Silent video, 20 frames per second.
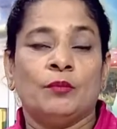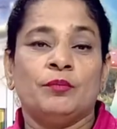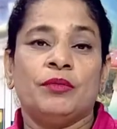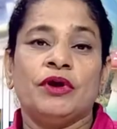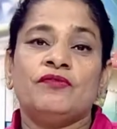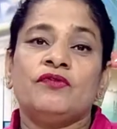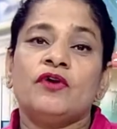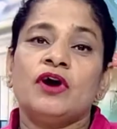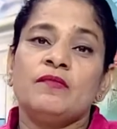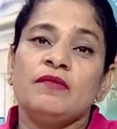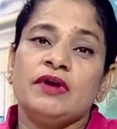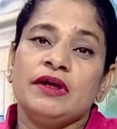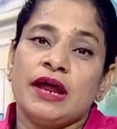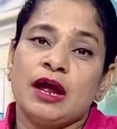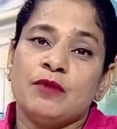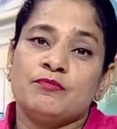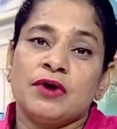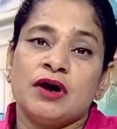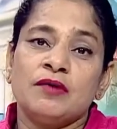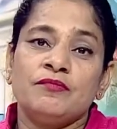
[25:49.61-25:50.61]
Before we
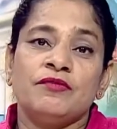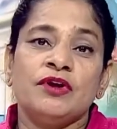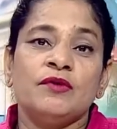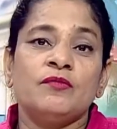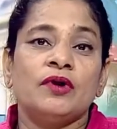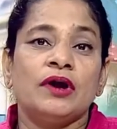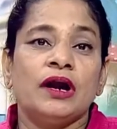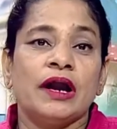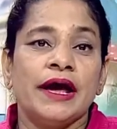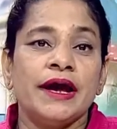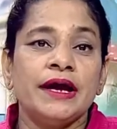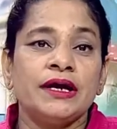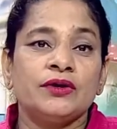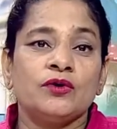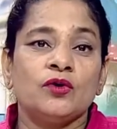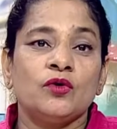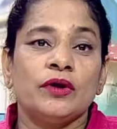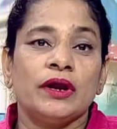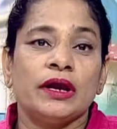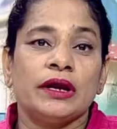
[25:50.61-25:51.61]
wrap up, we would
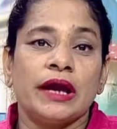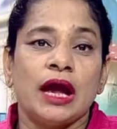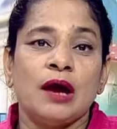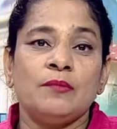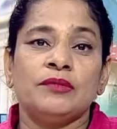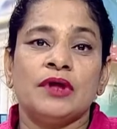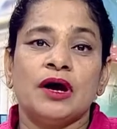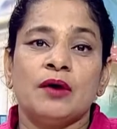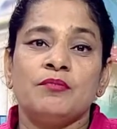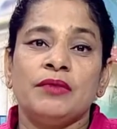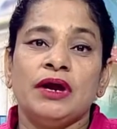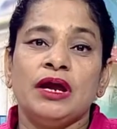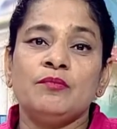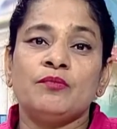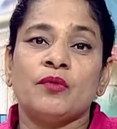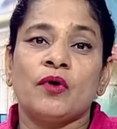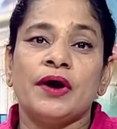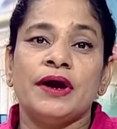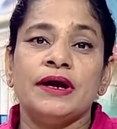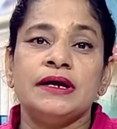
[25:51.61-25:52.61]
like to recap the main
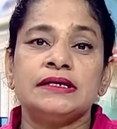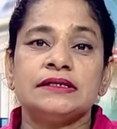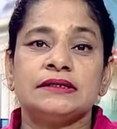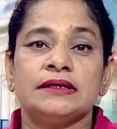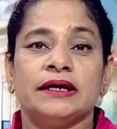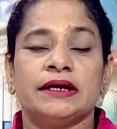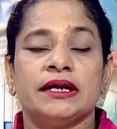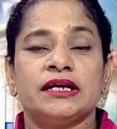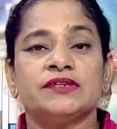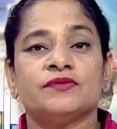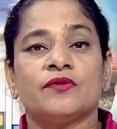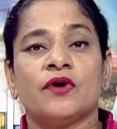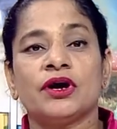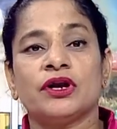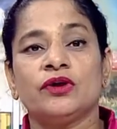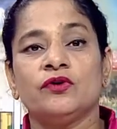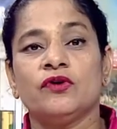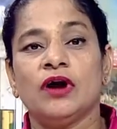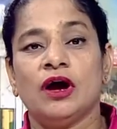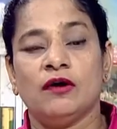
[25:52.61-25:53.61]
points that is
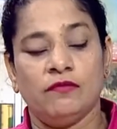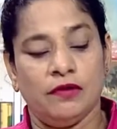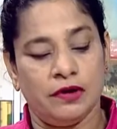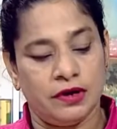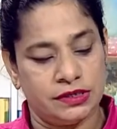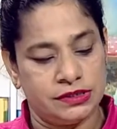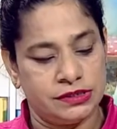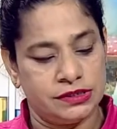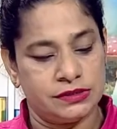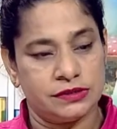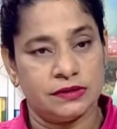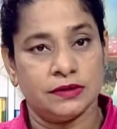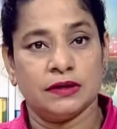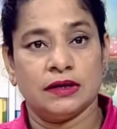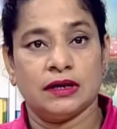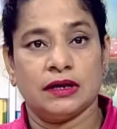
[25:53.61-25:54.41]
what you have learnt.